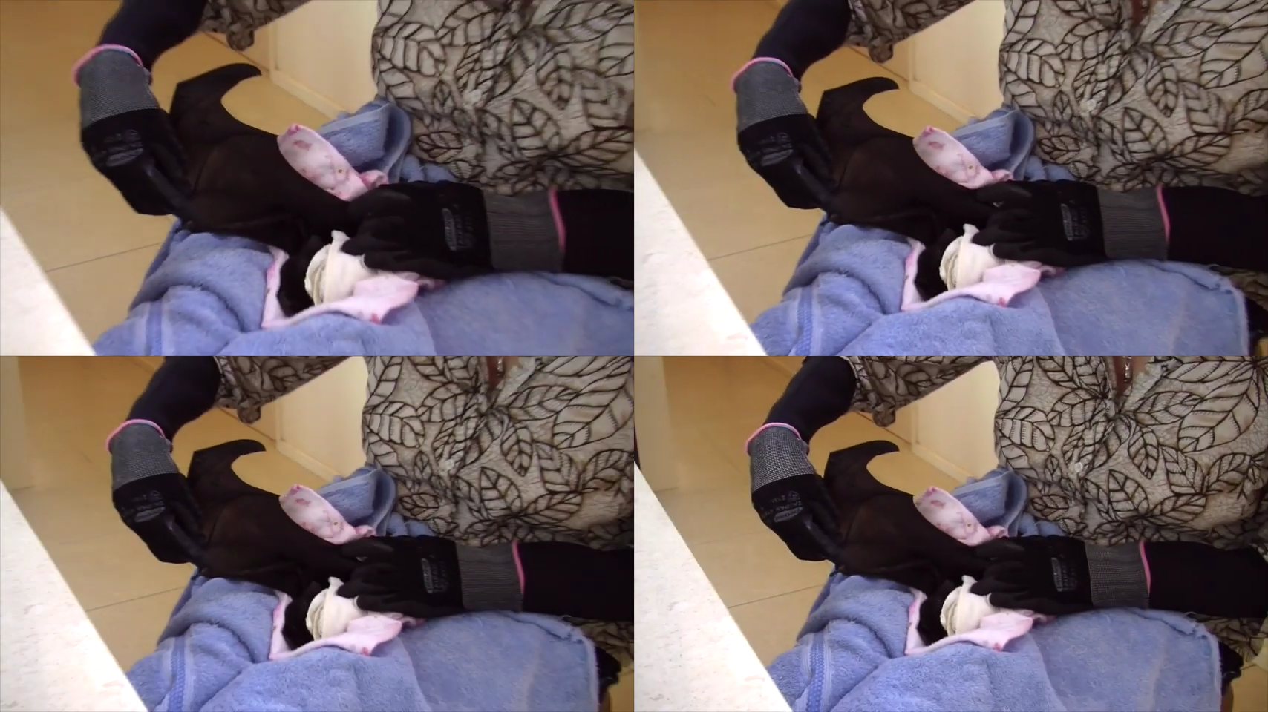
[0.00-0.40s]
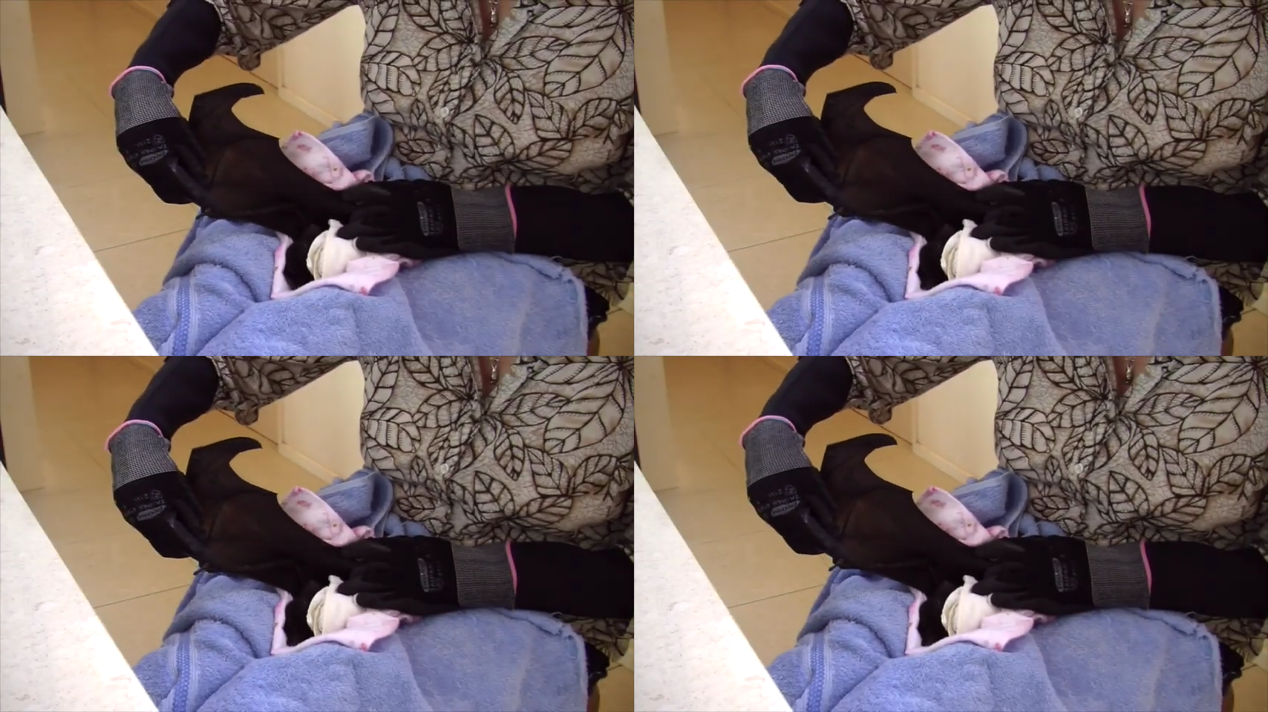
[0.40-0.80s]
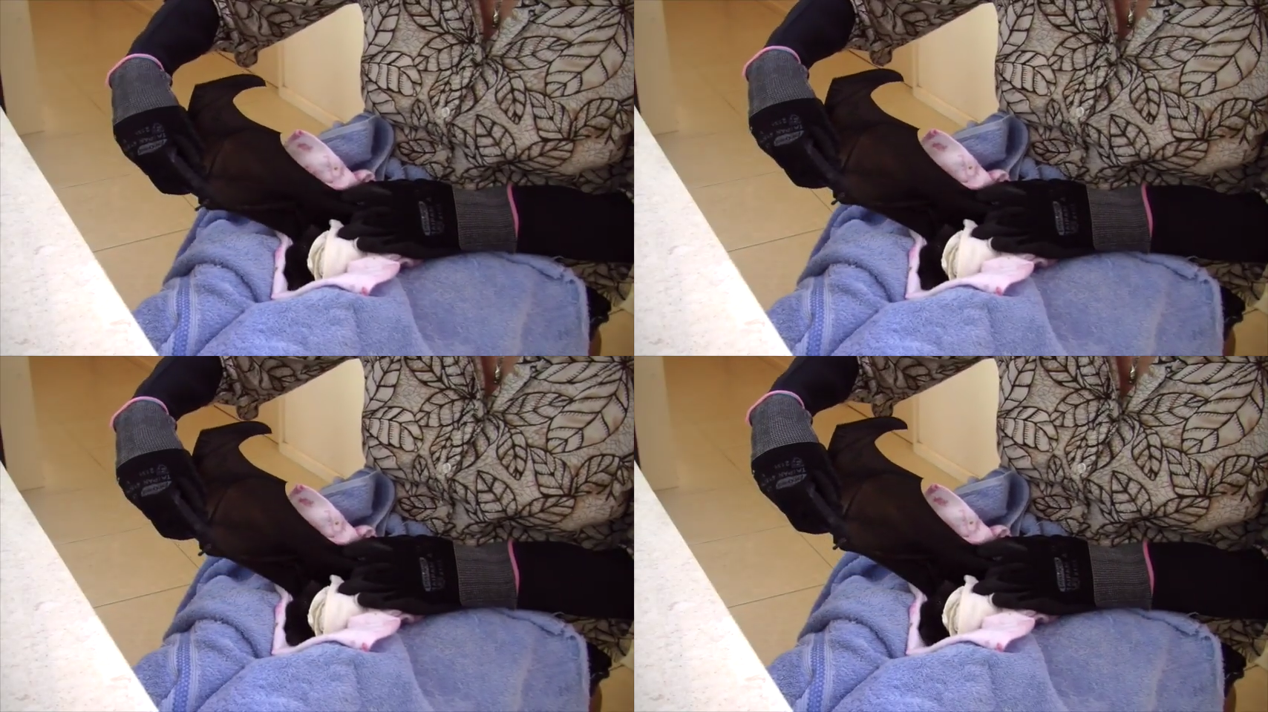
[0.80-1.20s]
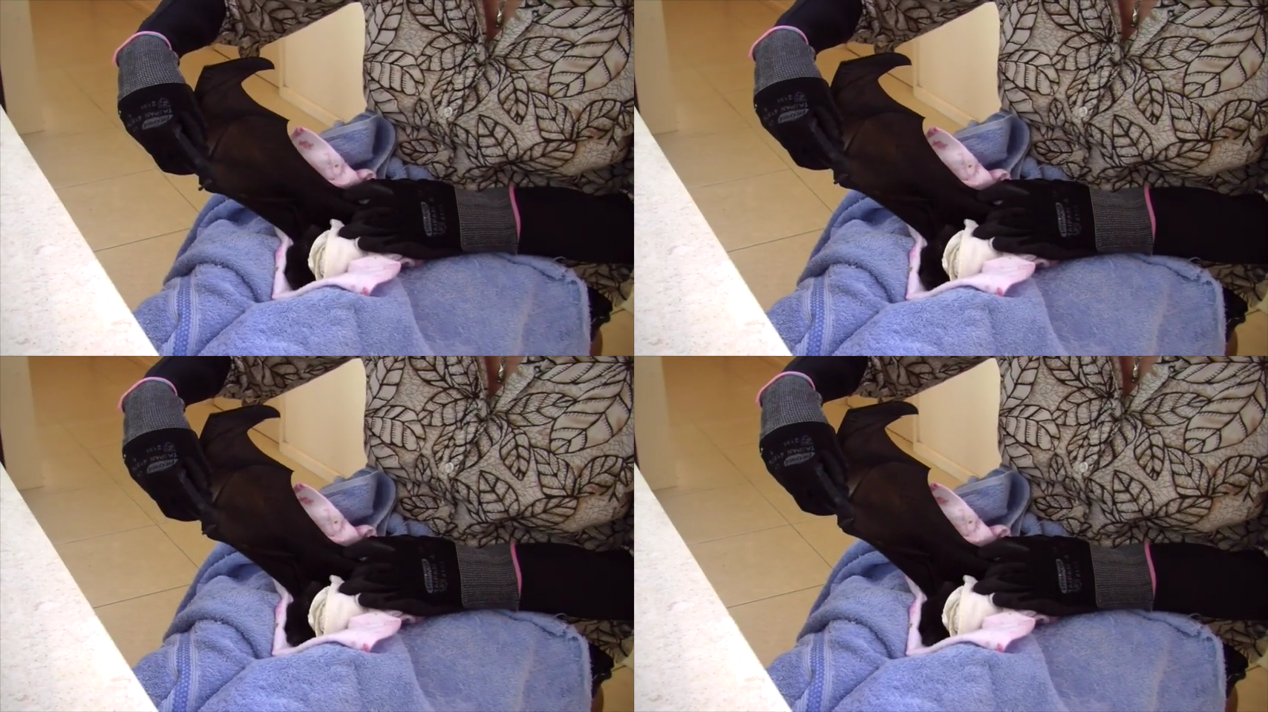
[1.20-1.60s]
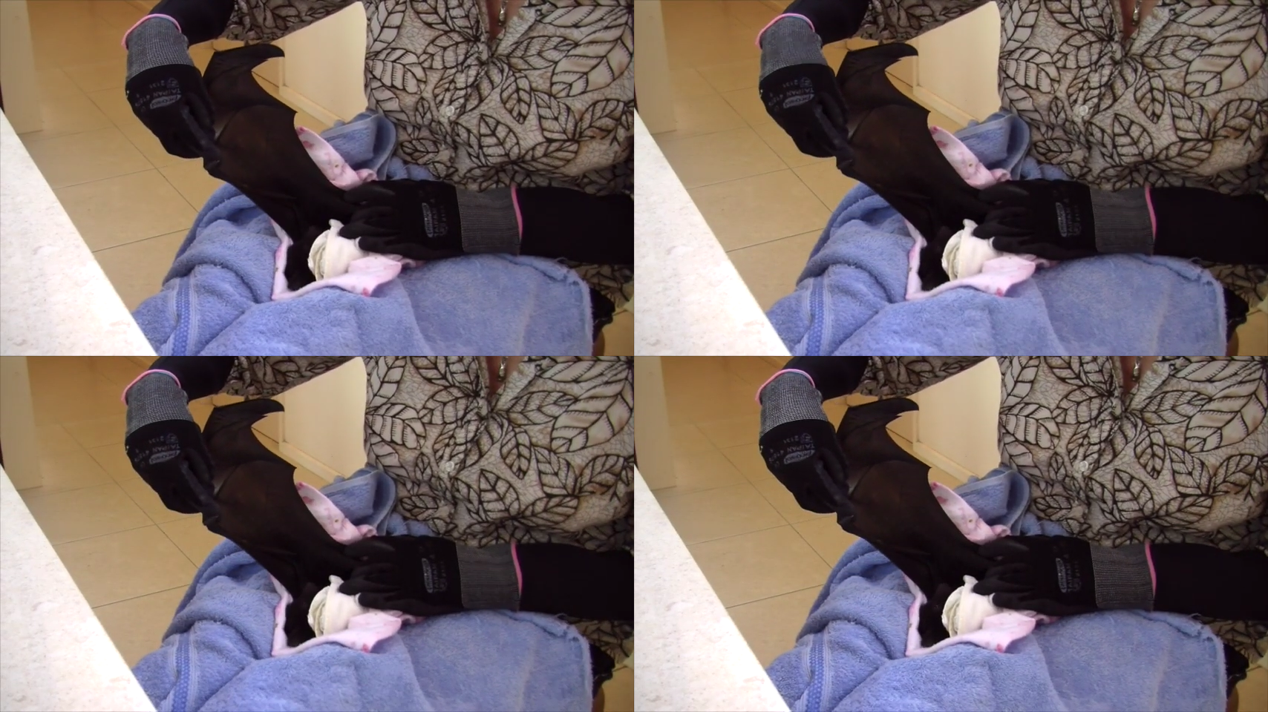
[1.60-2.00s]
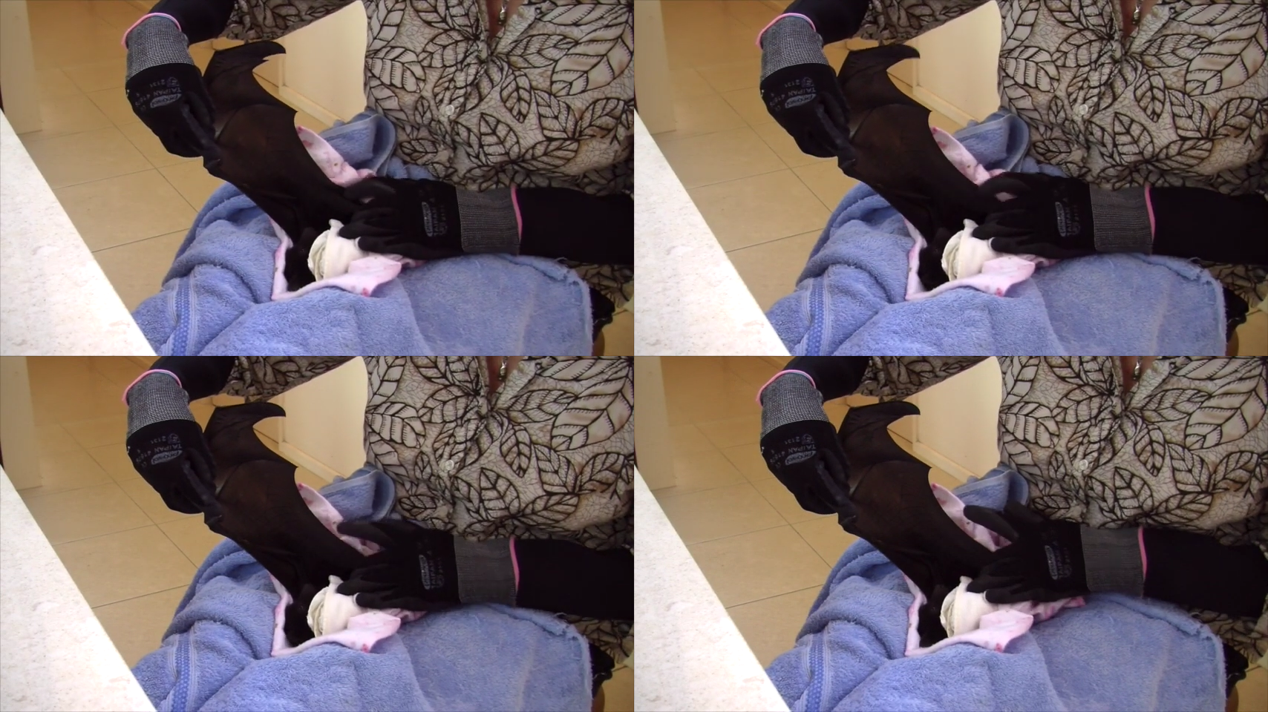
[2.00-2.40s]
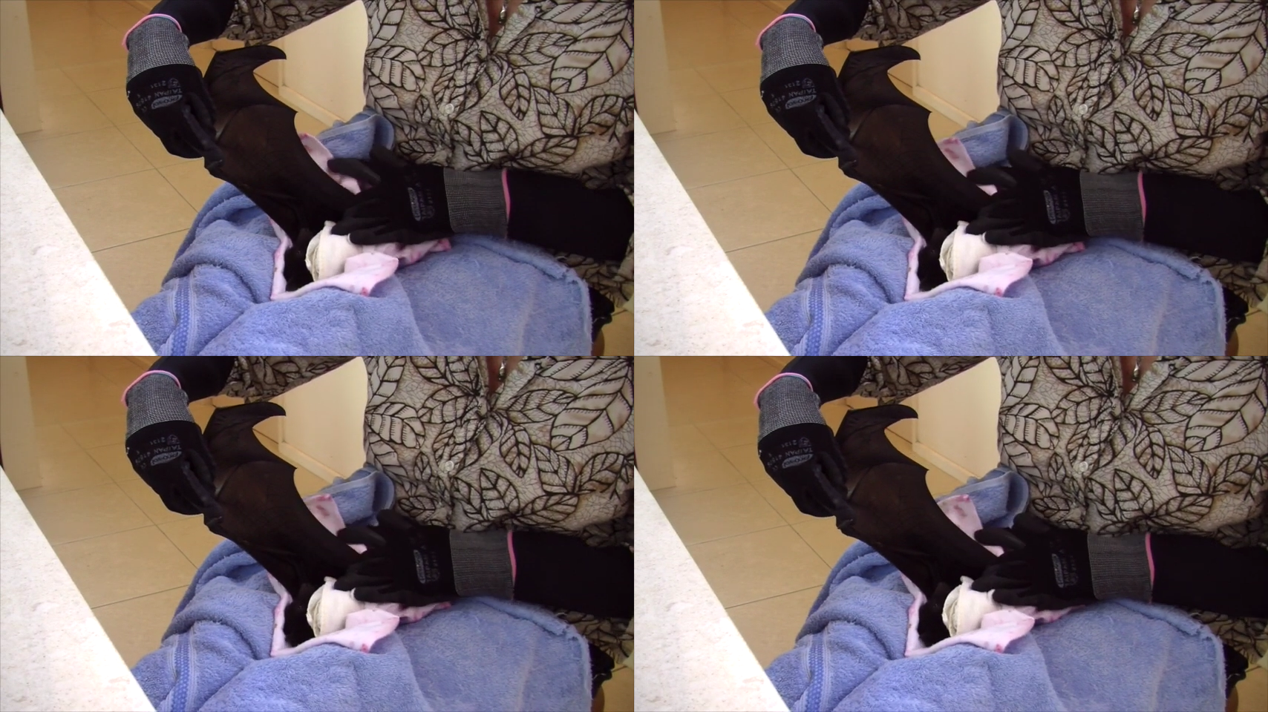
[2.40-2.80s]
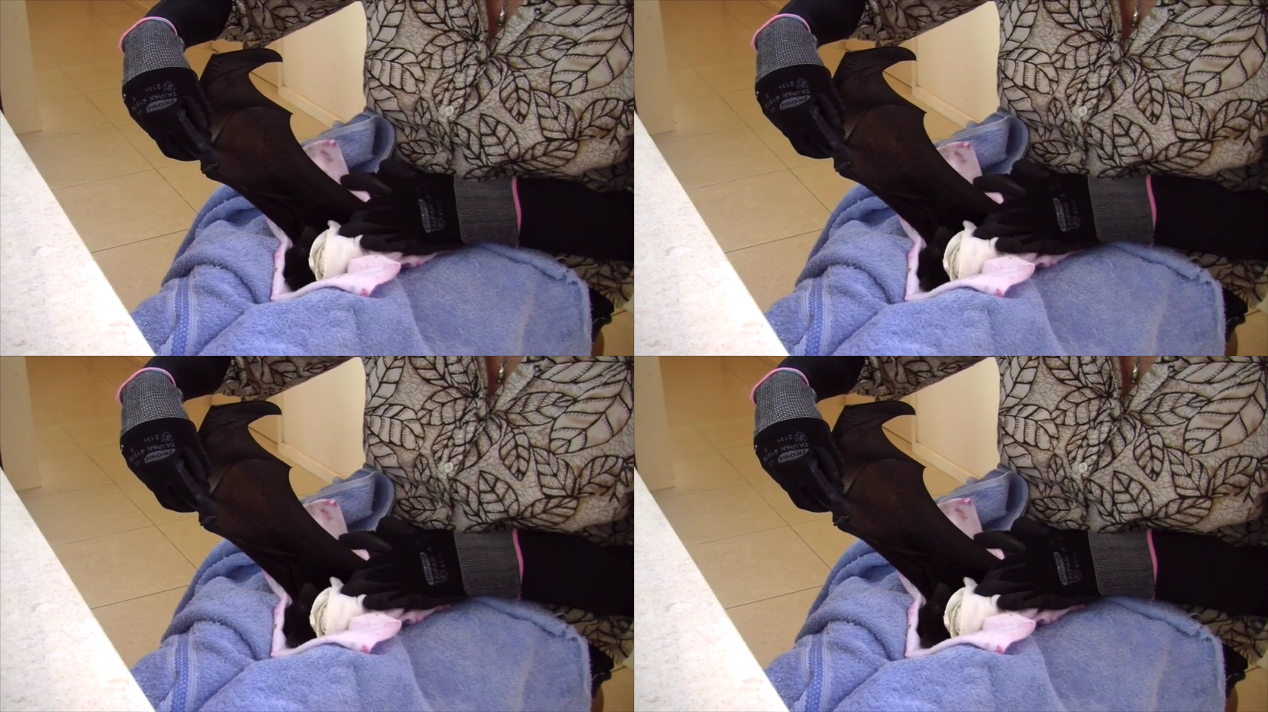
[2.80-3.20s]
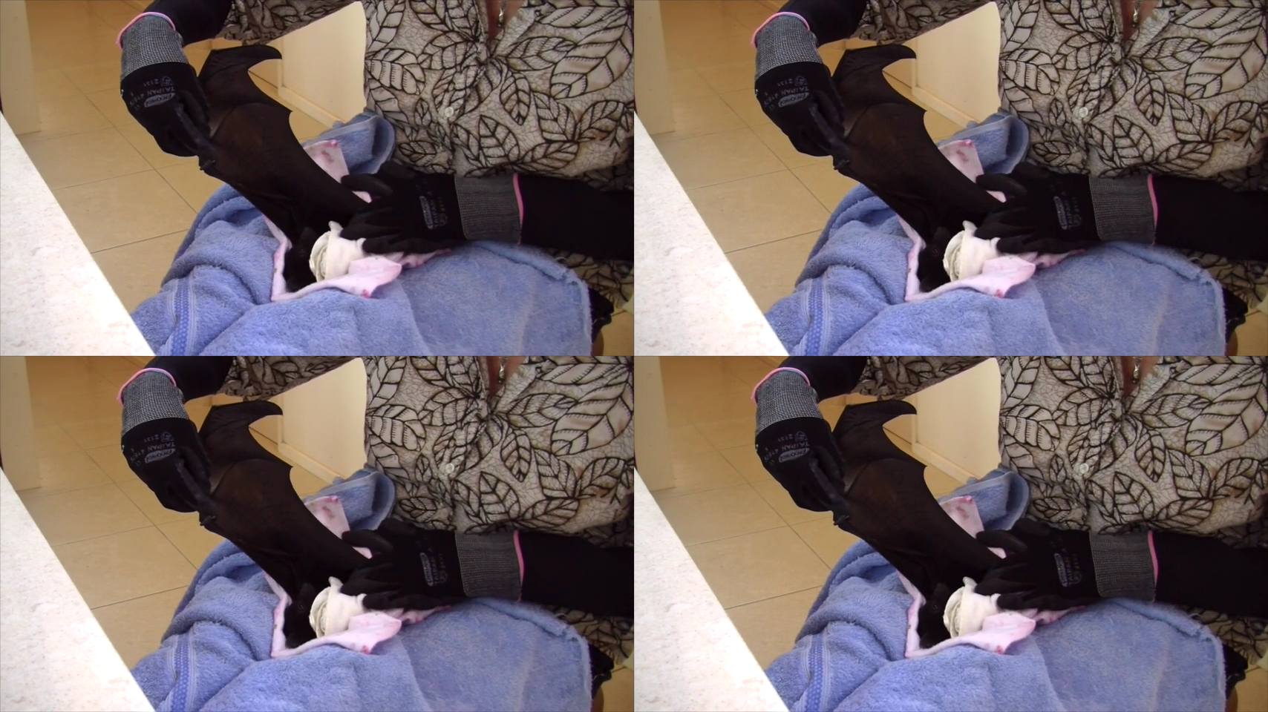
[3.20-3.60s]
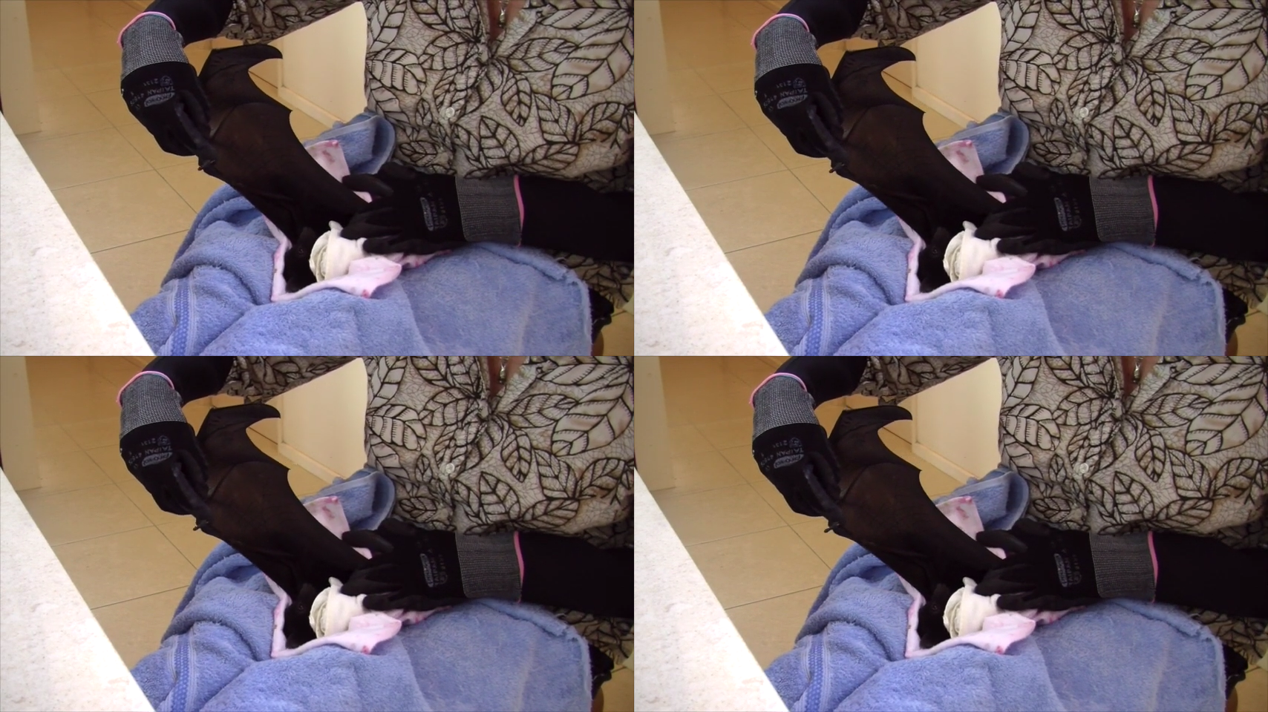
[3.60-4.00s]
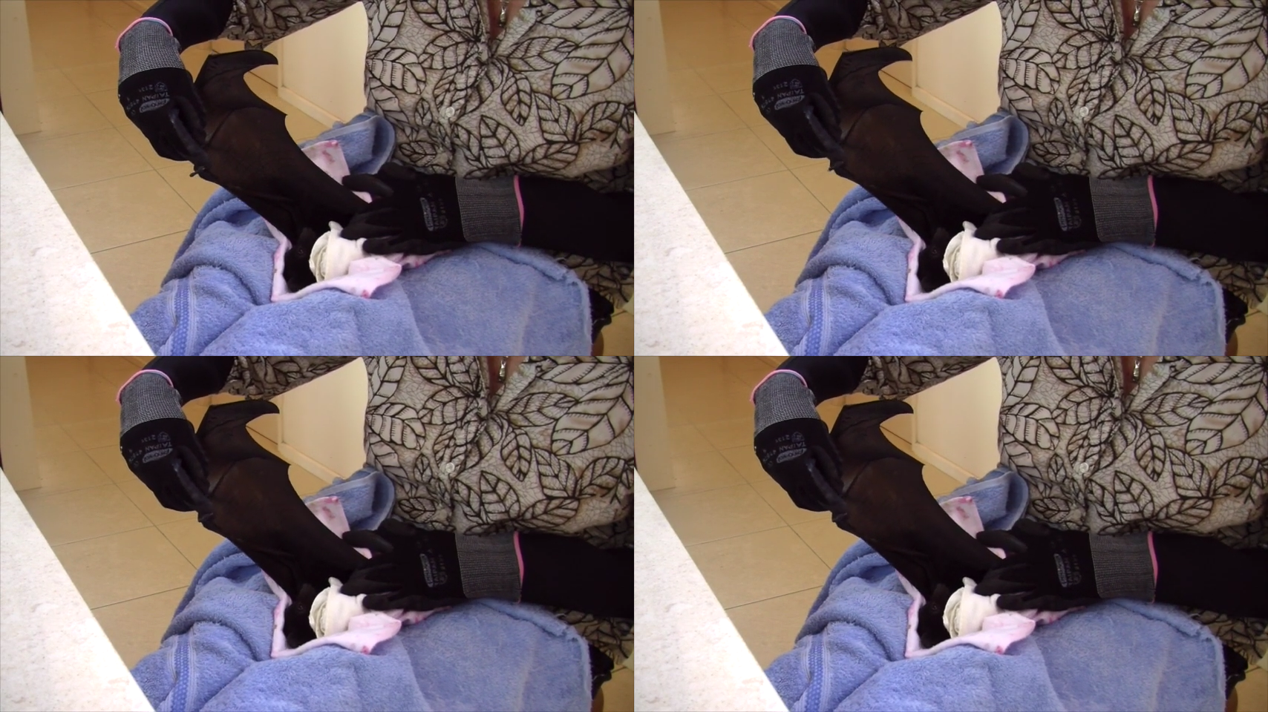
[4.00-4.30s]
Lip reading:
(no speaker visible)